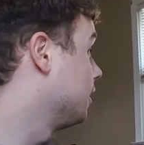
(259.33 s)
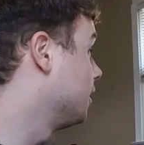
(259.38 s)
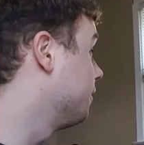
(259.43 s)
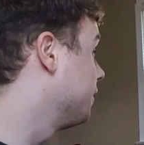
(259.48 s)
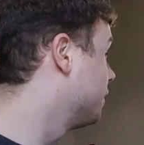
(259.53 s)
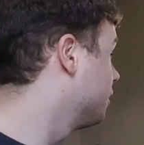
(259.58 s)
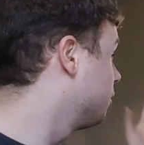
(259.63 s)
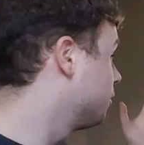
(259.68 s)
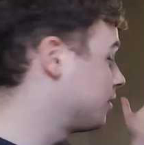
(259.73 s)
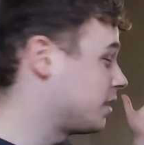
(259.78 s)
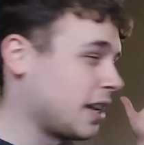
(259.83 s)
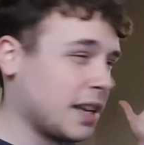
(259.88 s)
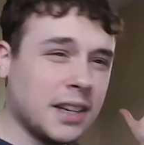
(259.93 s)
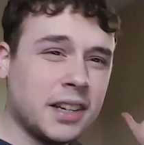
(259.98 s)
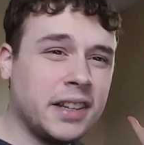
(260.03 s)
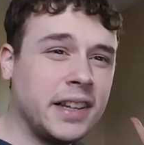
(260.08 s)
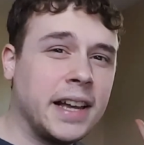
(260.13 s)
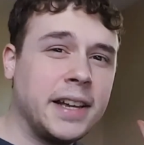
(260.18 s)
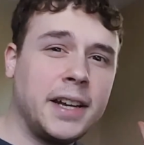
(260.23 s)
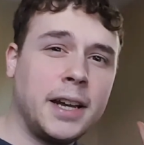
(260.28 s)
Even though it's
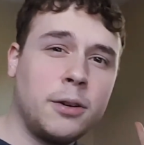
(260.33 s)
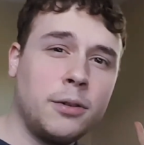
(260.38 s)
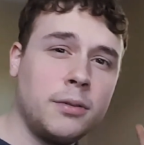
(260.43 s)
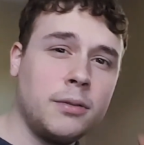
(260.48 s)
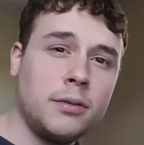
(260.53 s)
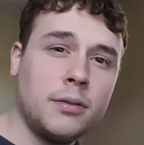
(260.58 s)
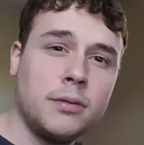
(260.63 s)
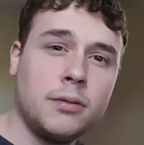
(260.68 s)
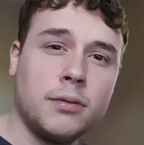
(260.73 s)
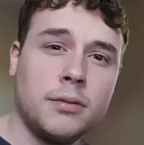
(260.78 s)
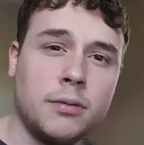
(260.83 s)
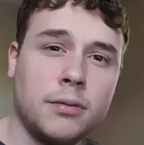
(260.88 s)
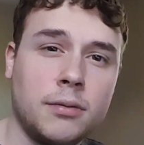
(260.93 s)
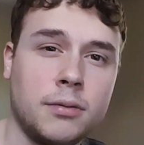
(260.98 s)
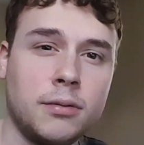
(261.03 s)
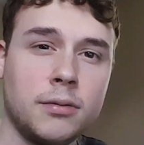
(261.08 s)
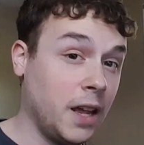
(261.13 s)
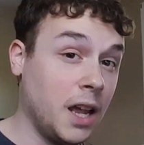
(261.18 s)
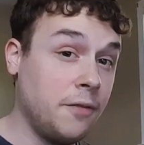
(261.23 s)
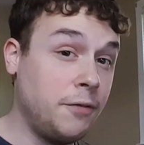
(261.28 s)
kind of light out,
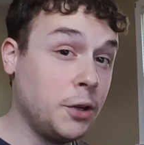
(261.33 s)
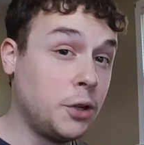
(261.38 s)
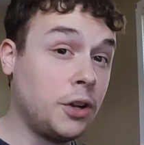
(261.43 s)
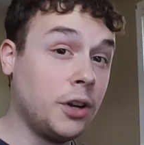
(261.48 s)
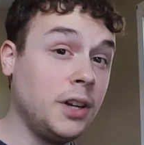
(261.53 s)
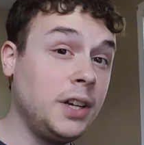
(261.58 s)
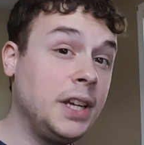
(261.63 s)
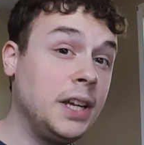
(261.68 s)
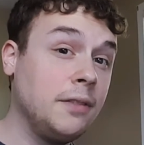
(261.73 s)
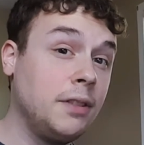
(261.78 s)
if you could,